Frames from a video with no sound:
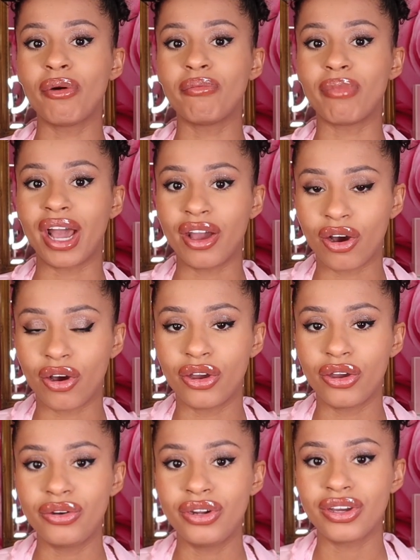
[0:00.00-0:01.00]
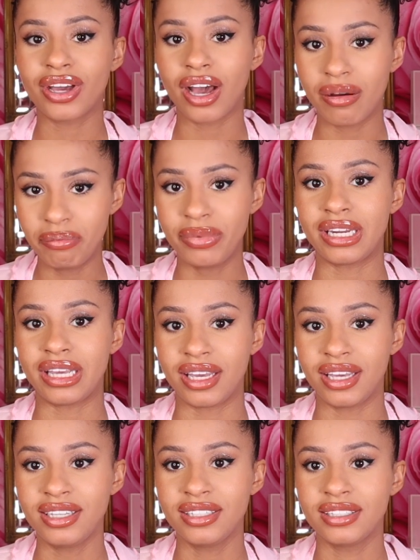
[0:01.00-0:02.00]
my own
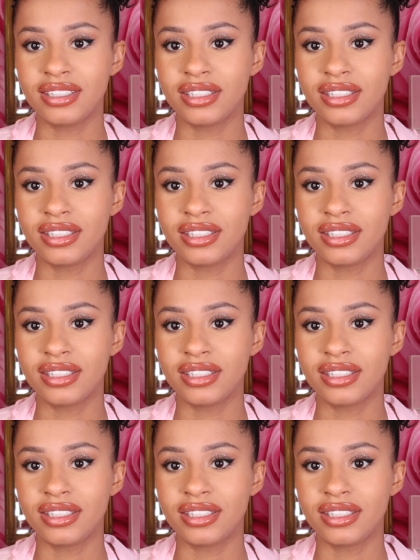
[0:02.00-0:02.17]
company.